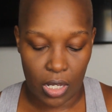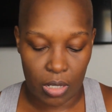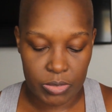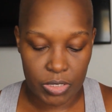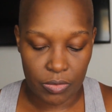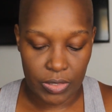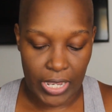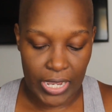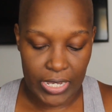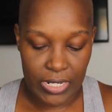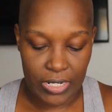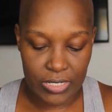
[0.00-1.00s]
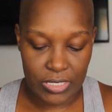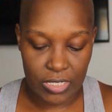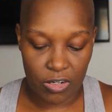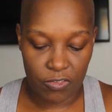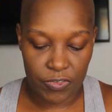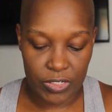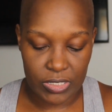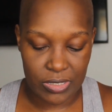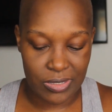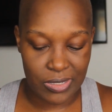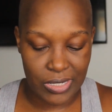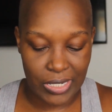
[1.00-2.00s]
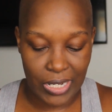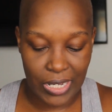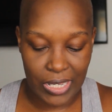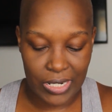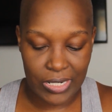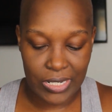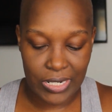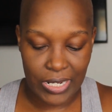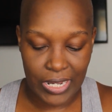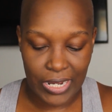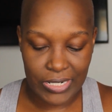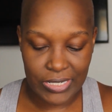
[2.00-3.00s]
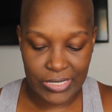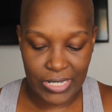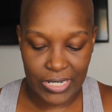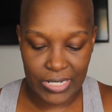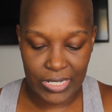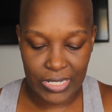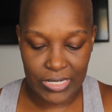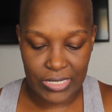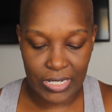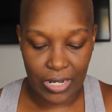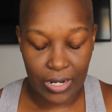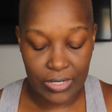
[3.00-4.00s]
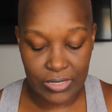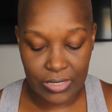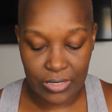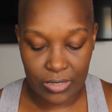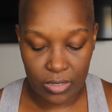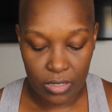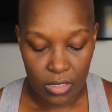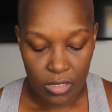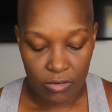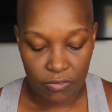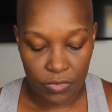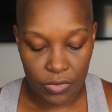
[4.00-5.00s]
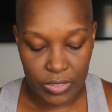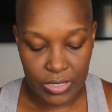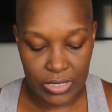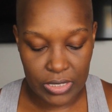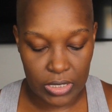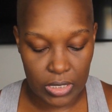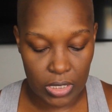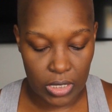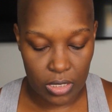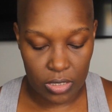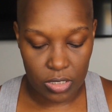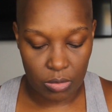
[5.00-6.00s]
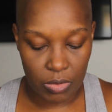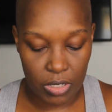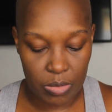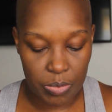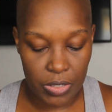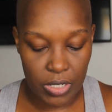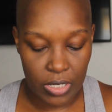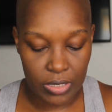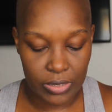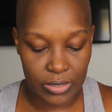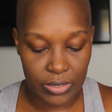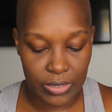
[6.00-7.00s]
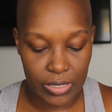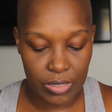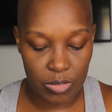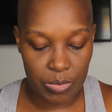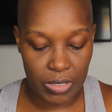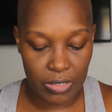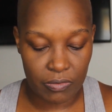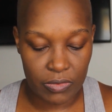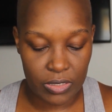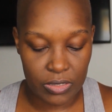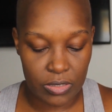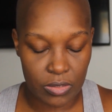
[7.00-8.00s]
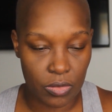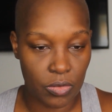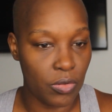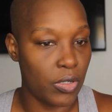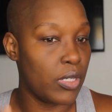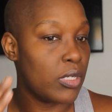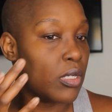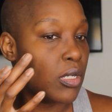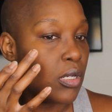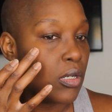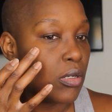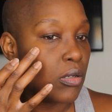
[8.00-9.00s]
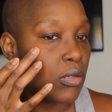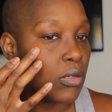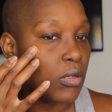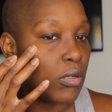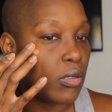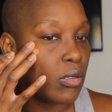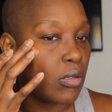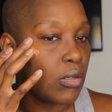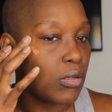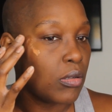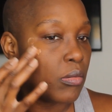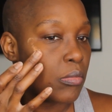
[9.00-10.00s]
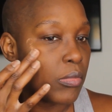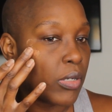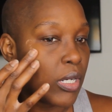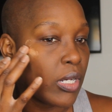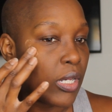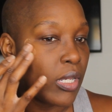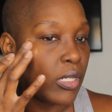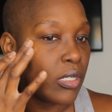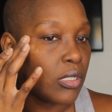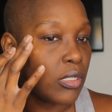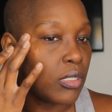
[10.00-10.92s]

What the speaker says: so that in itself is kind of gonna act as like an antioxidant for the skin. So I'm gonna put a little bit of this on my